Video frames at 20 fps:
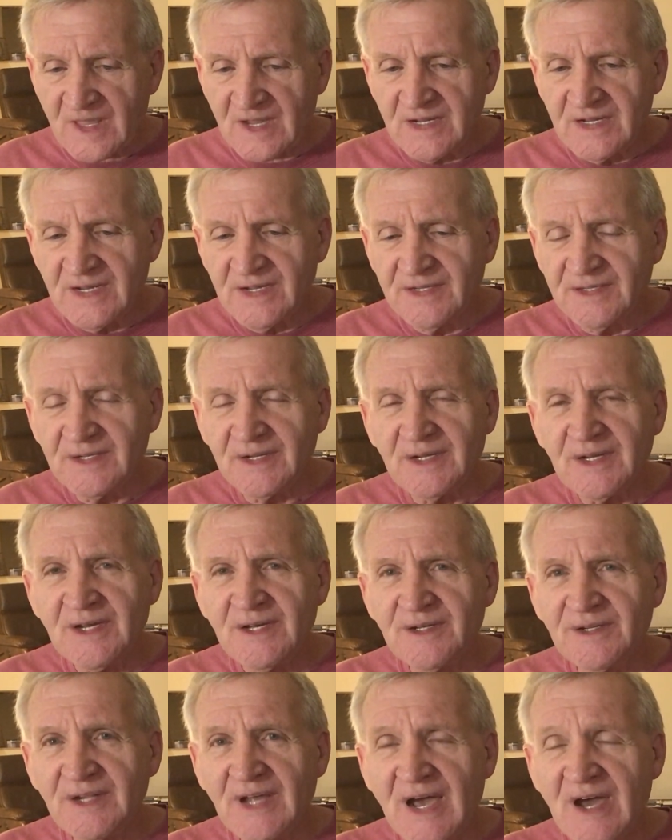and,
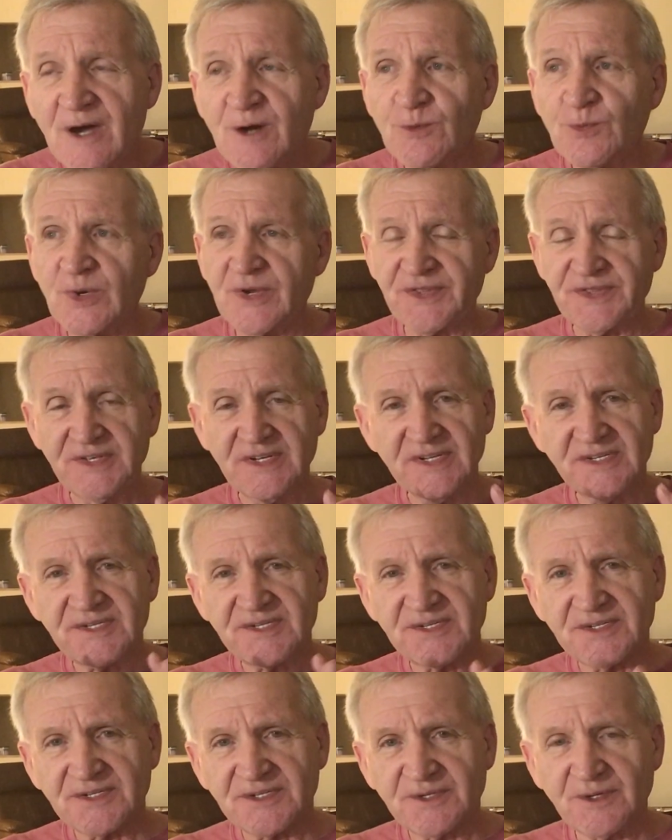and now with this
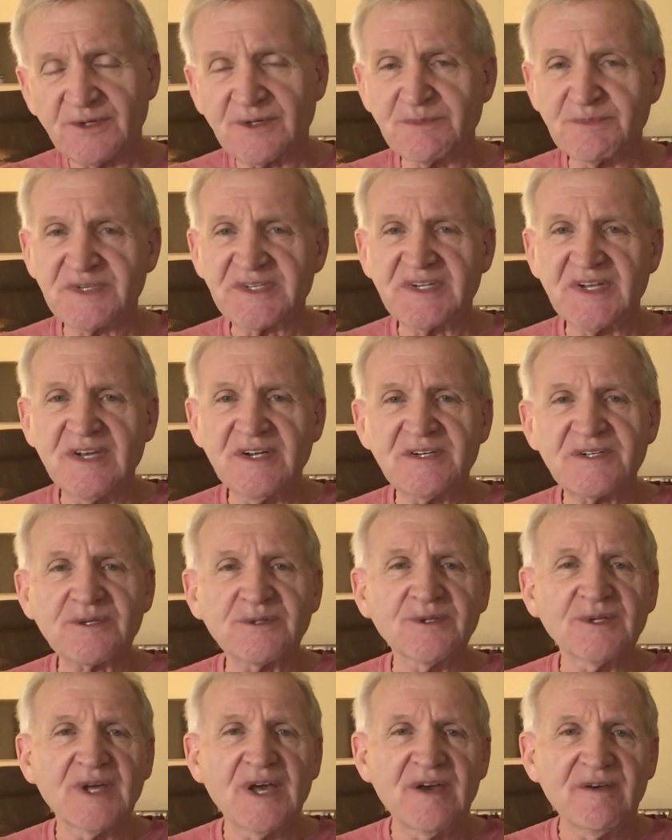
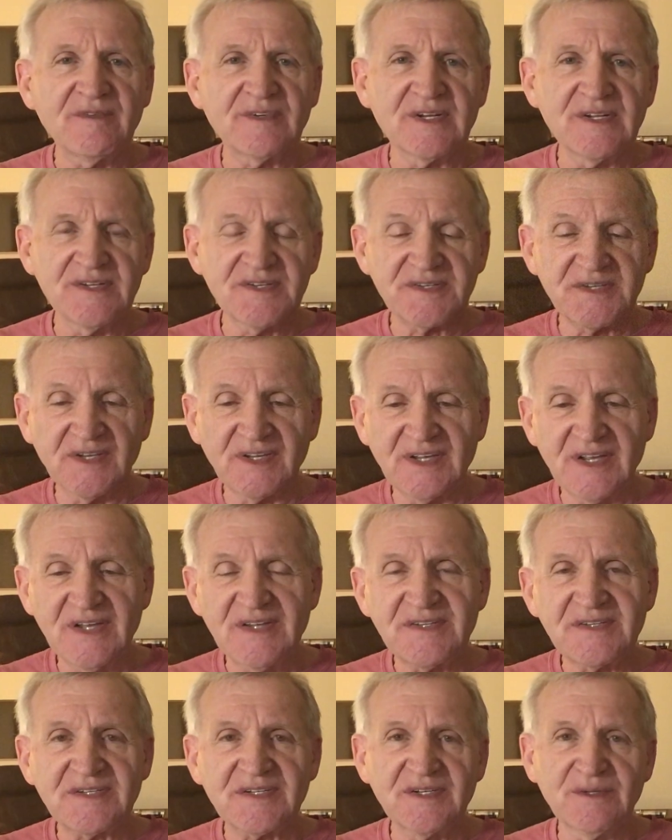circumstantial evidence
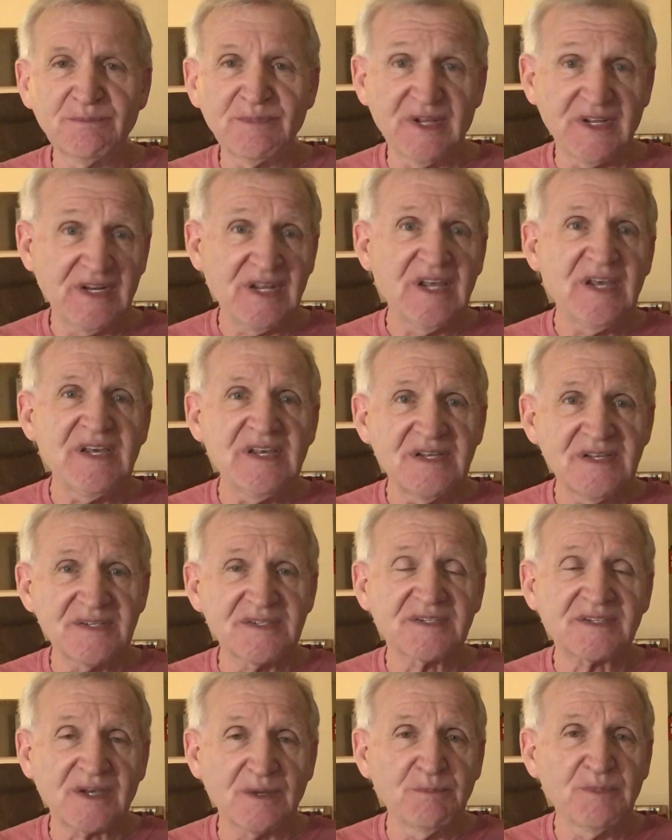against him that he
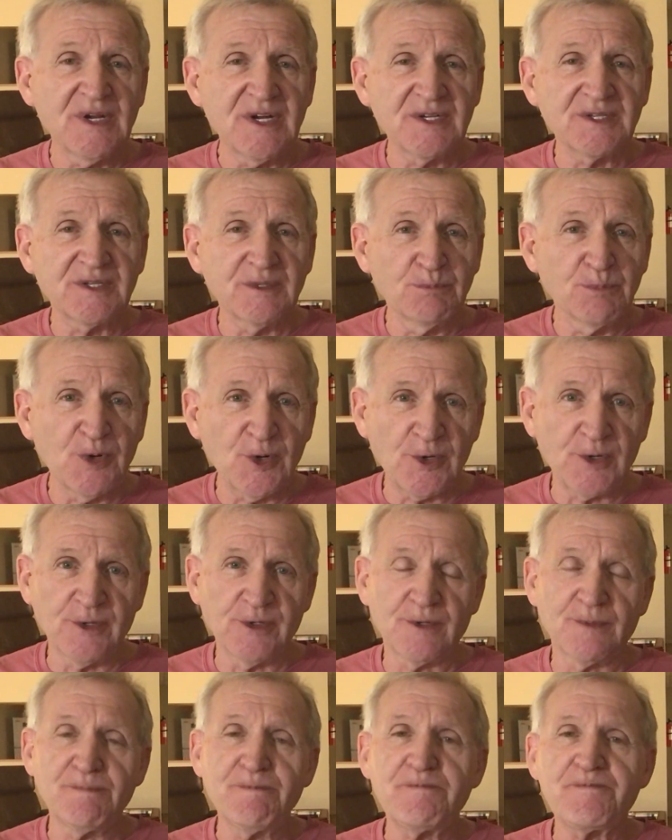is committed to
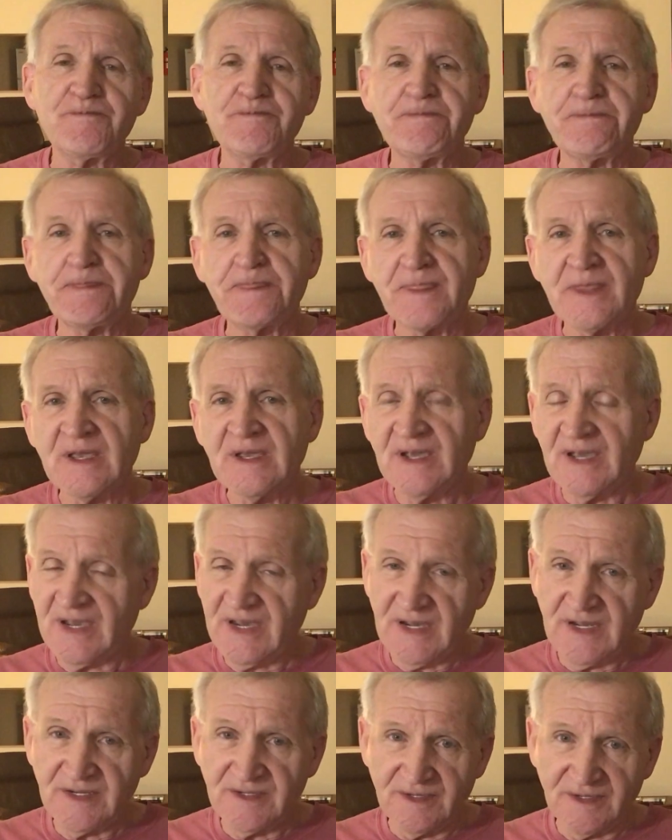murder,
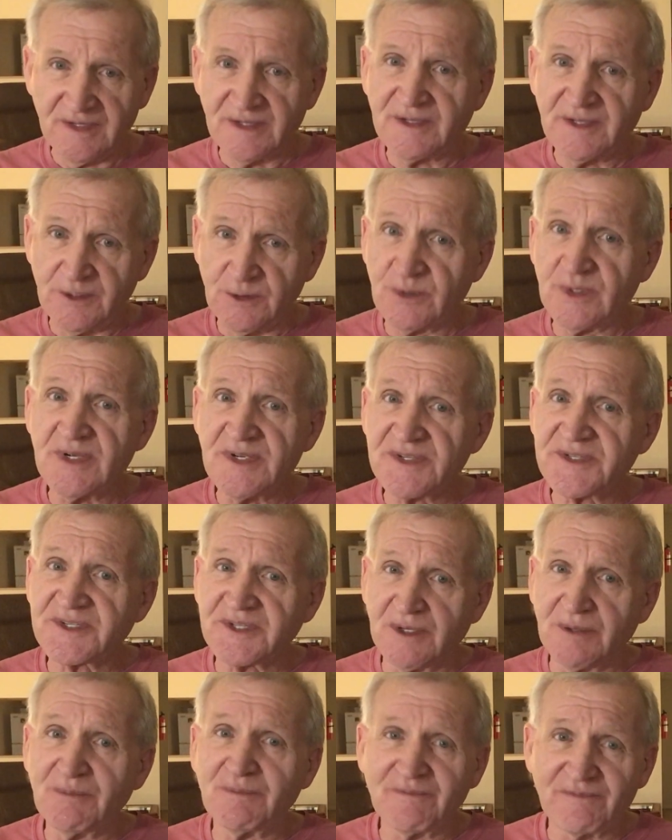and there is
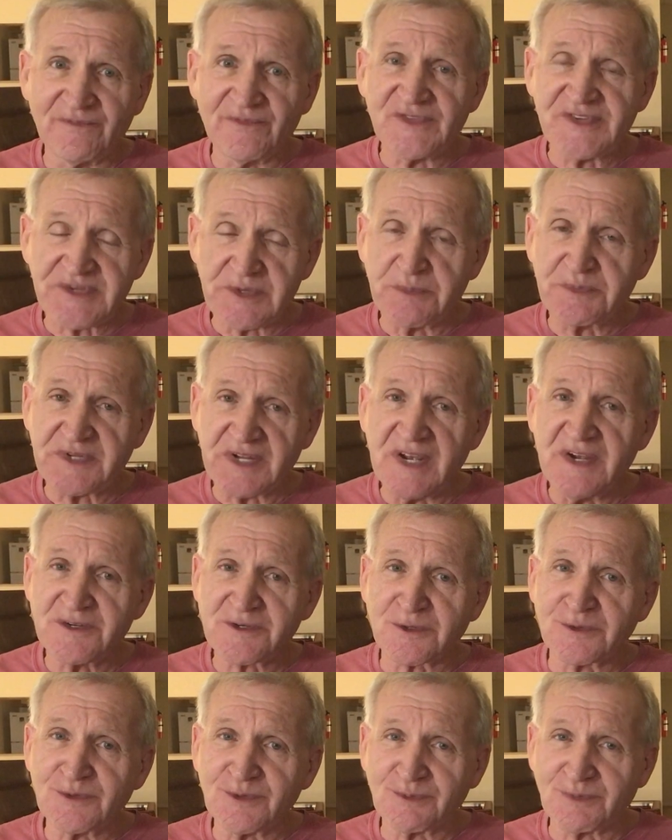some
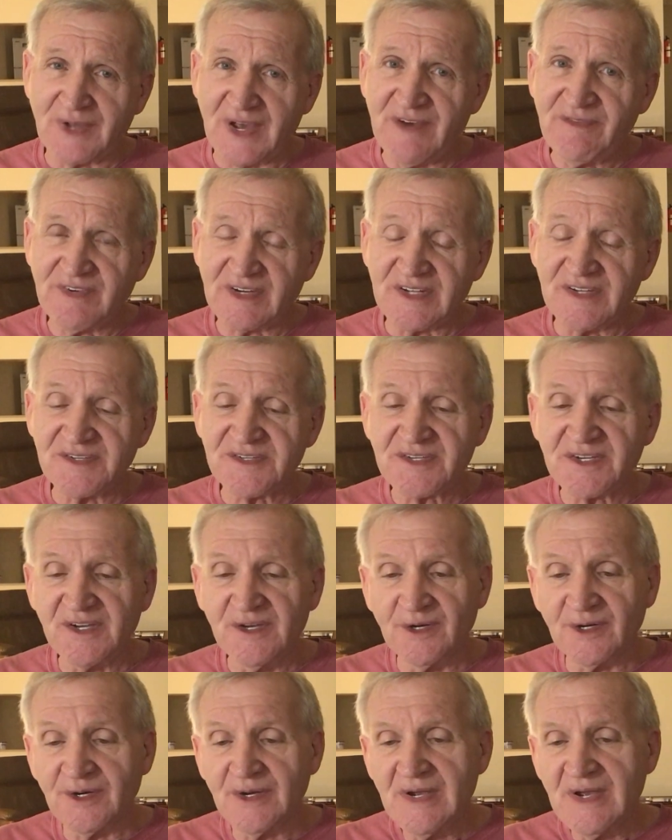substantial evidence
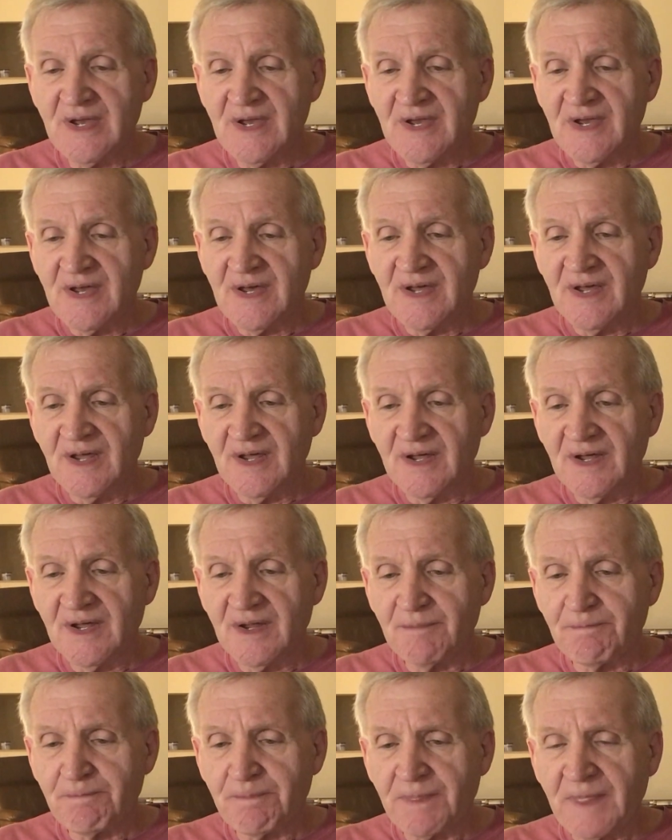here,
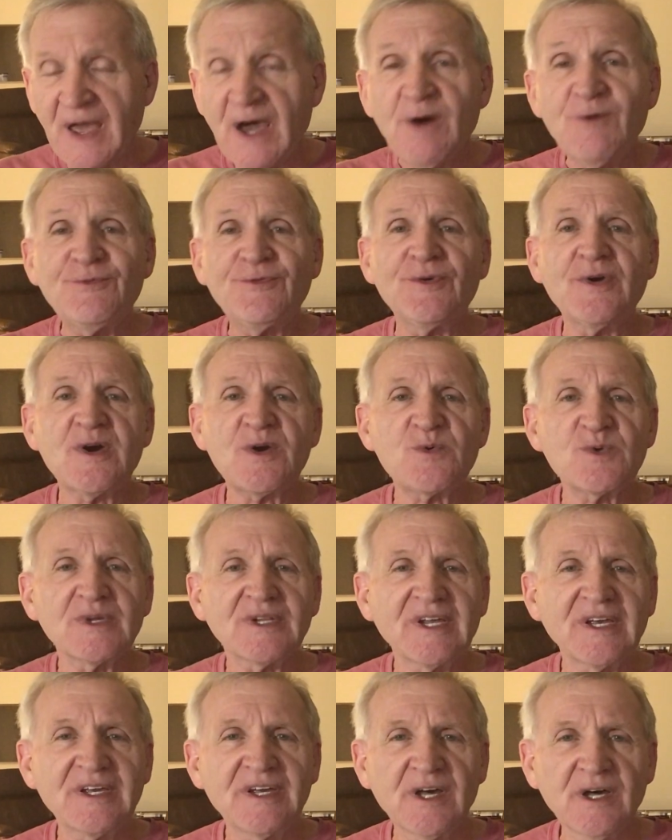um, how far
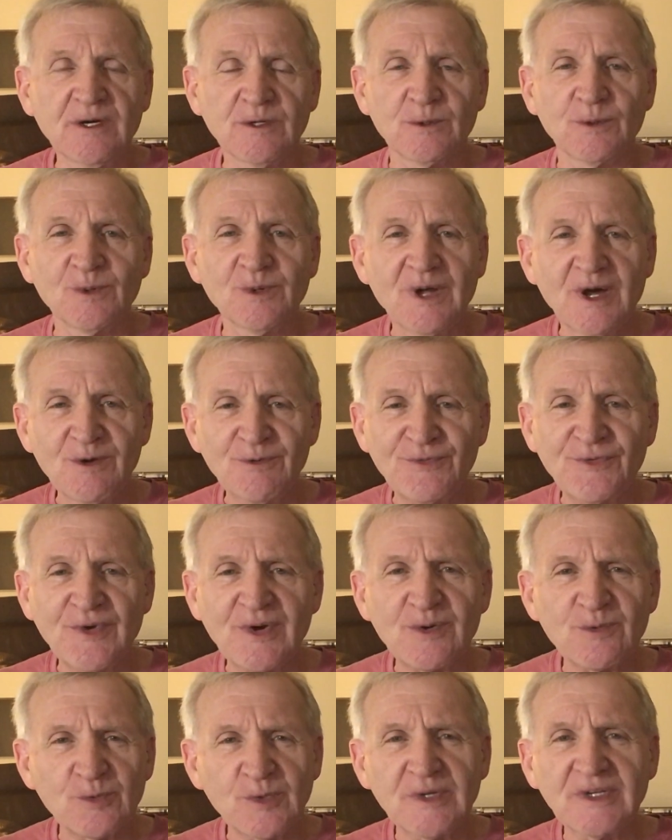will he go? How
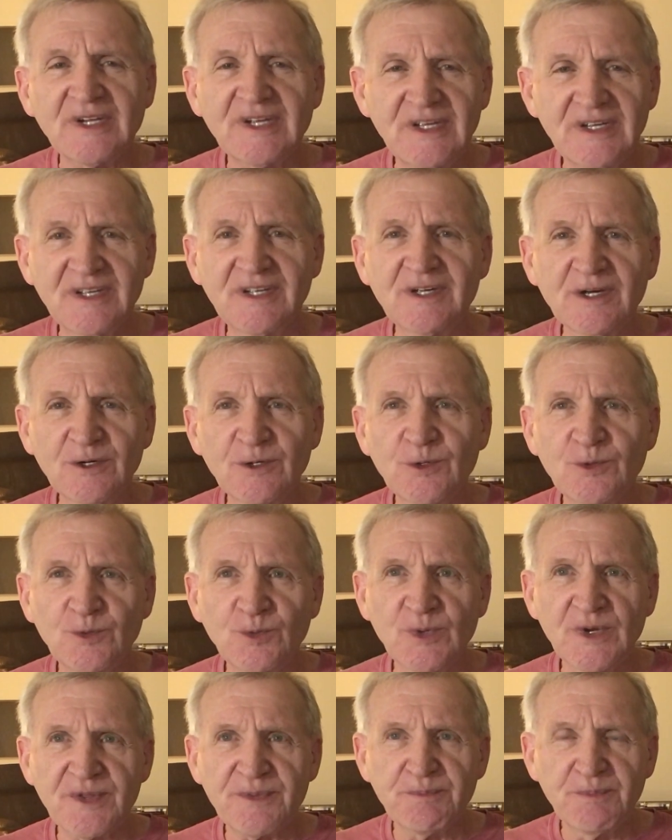far will he go
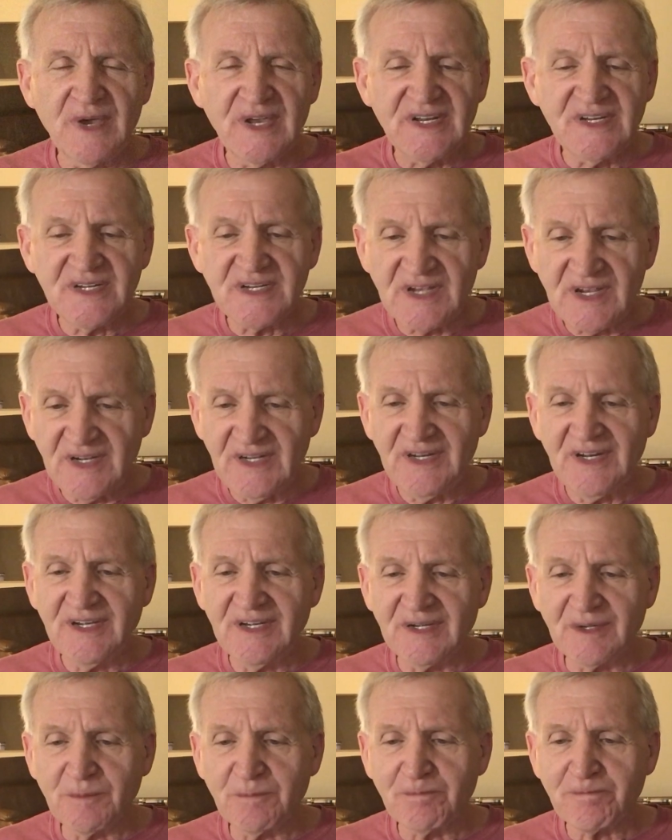with
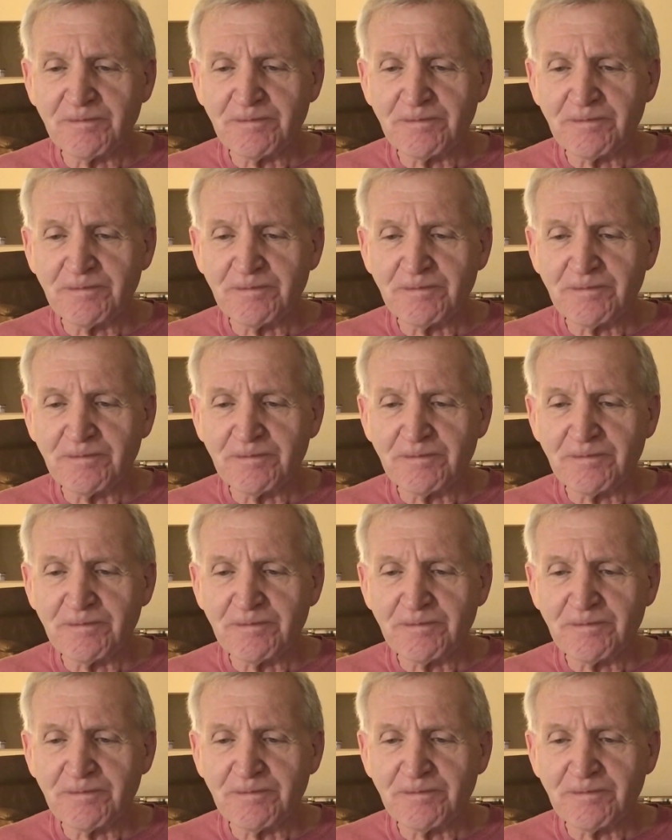maintaining